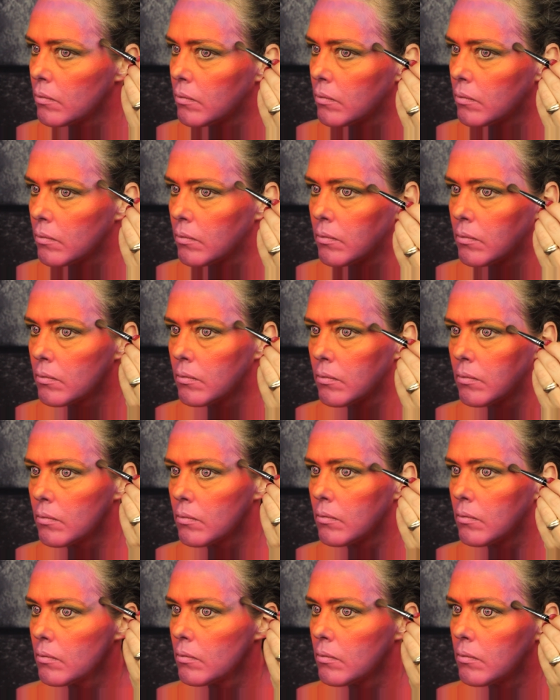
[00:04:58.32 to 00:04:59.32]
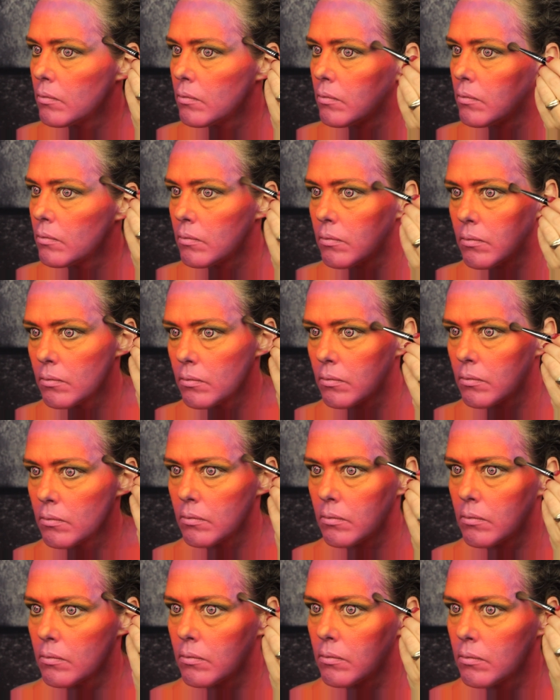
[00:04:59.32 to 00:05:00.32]

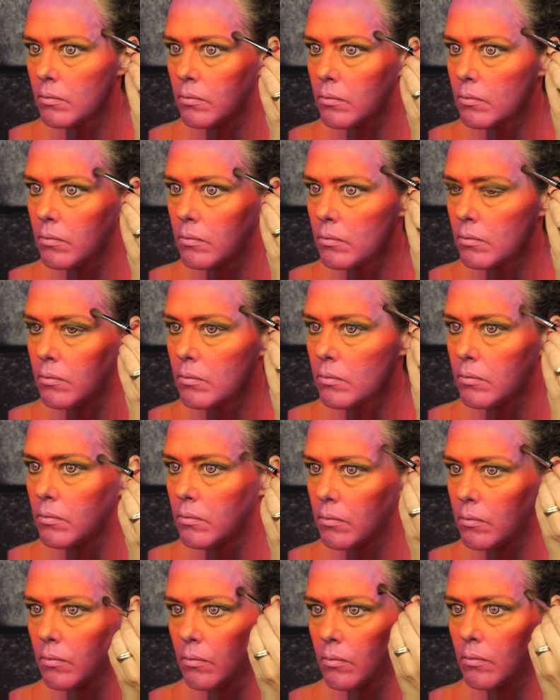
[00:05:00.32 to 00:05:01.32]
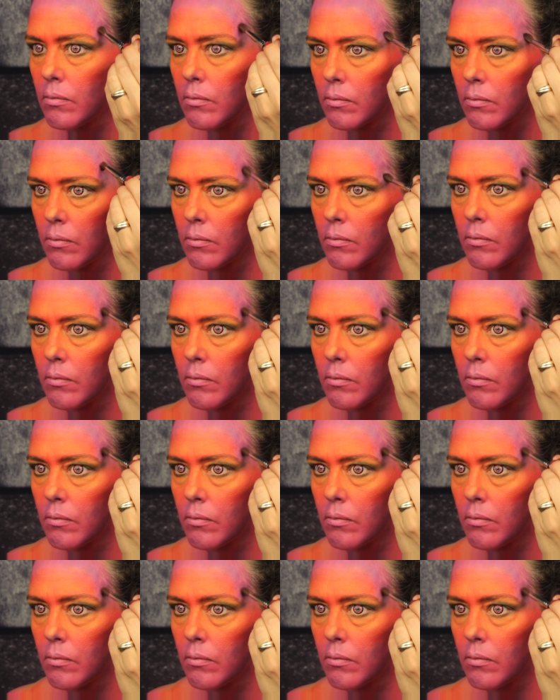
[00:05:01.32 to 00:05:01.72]
(silence)